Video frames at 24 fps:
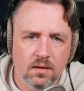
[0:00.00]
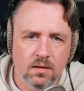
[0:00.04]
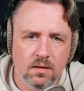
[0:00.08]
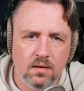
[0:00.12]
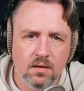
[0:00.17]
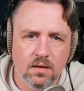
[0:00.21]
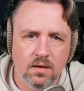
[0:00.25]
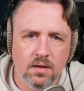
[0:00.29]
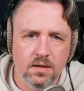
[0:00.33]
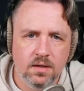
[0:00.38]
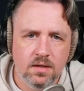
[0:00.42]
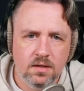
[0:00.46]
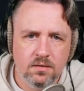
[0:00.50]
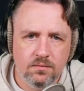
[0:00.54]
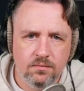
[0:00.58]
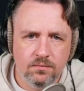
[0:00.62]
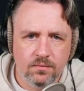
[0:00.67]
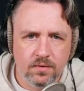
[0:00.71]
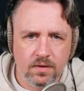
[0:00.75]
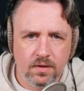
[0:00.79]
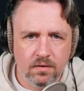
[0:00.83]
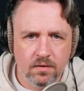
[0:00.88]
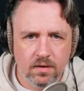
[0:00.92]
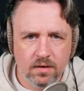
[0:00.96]
I need to
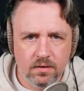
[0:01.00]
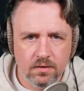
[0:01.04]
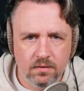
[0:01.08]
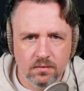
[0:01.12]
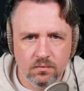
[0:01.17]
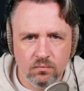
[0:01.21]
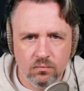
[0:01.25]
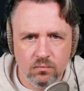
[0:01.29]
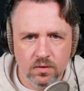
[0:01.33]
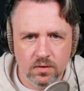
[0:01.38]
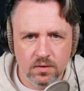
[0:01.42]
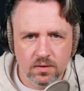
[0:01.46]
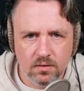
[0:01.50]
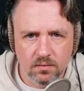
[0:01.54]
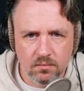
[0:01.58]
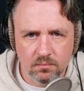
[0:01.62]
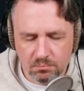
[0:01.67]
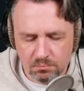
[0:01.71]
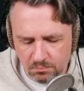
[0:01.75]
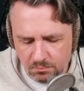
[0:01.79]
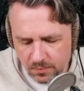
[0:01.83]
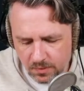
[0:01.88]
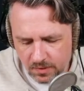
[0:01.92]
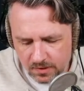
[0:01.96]
figure out what the
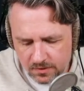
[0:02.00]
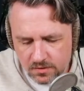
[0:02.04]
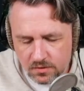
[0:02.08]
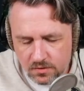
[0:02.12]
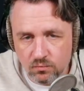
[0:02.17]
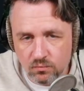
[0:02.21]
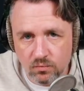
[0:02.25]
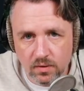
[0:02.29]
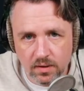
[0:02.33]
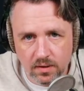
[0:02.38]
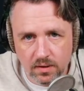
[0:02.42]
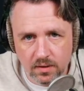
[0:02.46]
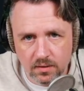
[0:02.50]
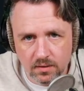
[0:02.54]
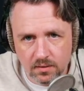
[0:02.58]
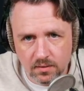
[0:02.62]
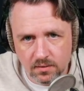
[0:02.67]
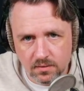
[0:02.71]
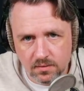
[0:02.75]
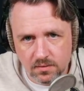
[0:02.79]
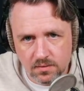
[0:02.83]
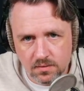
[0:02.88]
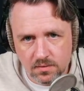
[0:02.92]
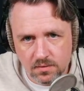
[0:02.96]
best way
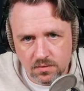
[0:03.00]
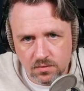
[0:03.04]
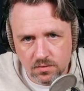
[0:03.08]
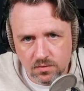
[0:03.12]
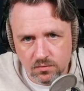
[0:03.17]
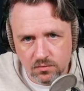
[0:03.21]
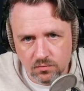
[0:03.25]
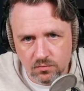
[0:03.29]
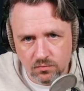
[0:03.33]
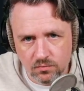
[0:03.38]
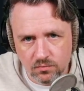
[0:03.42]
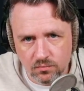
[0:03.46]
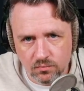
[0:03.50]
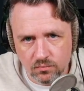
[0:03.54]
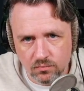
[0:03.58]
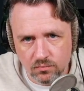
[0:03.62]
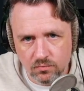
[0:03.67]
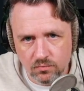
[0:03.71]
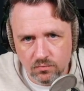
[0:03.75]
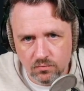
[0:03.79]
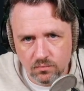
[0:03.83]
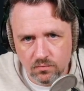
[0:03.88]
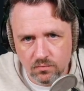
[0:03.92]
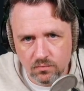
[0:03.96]
is to
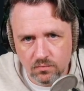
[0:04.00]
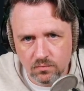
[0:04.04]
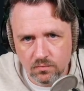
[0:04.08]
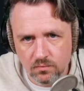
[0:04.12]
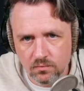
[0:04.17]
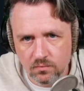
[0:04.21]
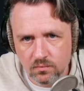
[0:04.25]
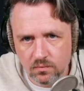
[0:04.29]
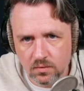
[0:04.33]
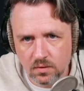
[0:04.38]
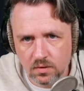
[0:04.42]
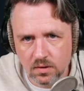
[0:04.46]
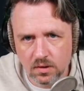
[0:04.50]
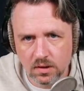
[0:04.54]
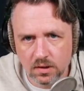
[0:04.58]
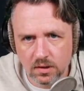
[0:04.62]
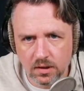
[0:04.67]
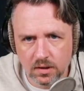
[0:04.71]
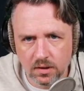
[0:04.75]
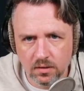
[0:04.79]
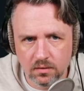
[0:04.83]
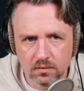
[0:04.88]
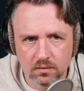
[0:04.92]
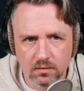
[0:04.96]

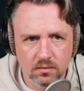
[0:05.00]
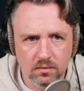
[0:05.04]
clean.